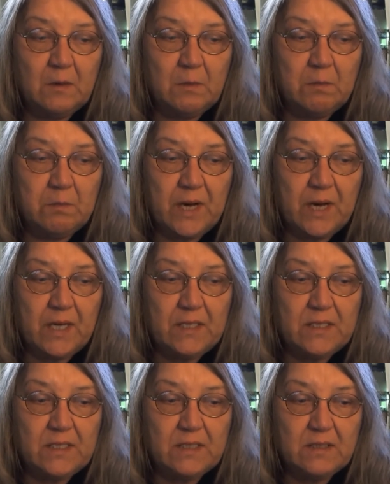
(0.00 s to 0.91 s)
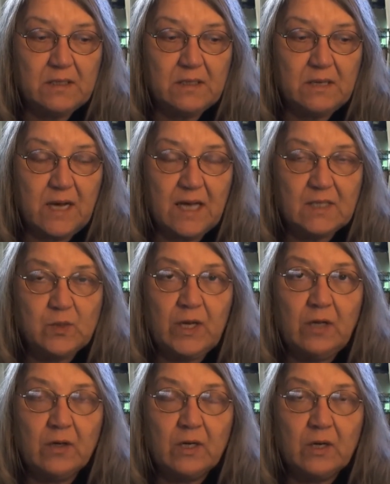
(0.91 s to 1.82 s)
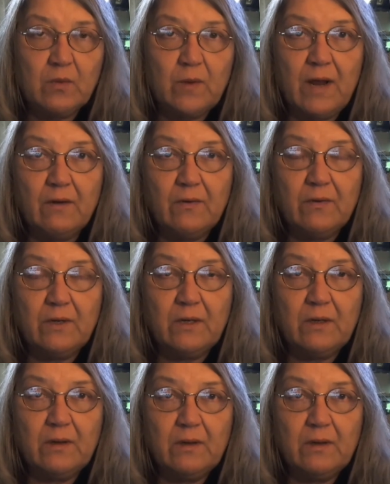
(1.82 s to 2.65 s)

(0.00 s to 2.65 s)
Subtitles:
but as we look around